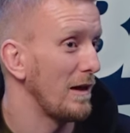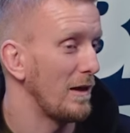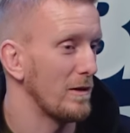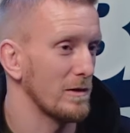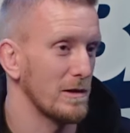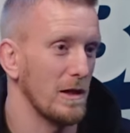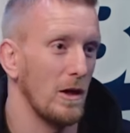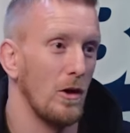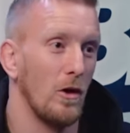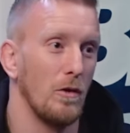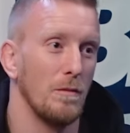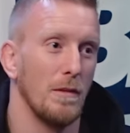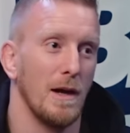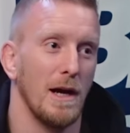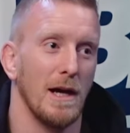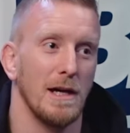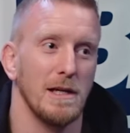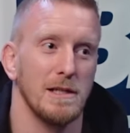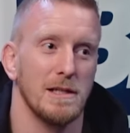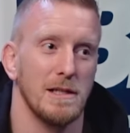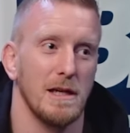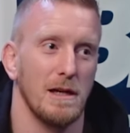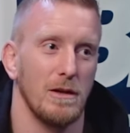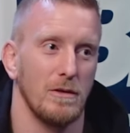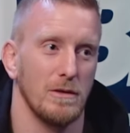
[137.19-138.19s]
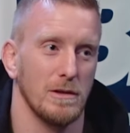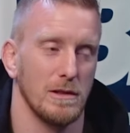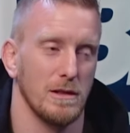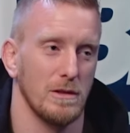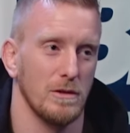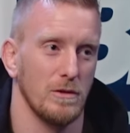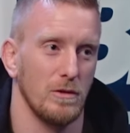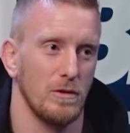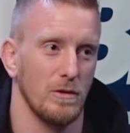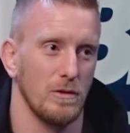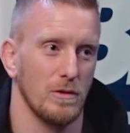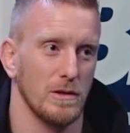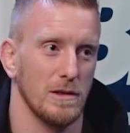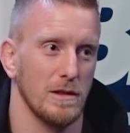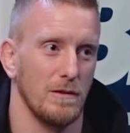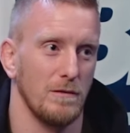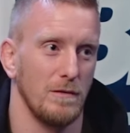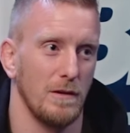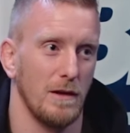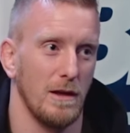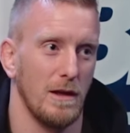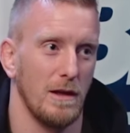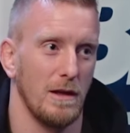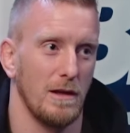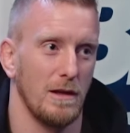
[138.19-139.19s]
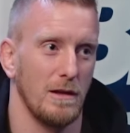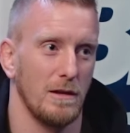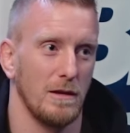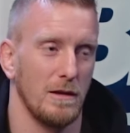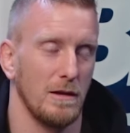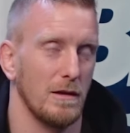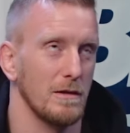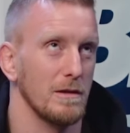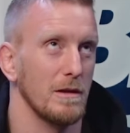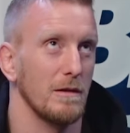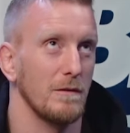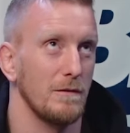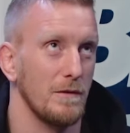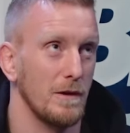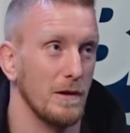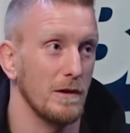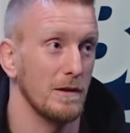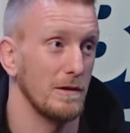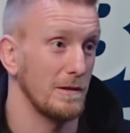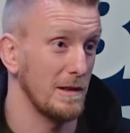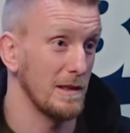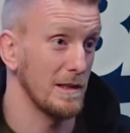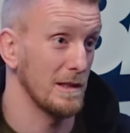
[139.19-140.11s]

I was like, I hope my A C L isn't gone or something like that. I was like, fuck it.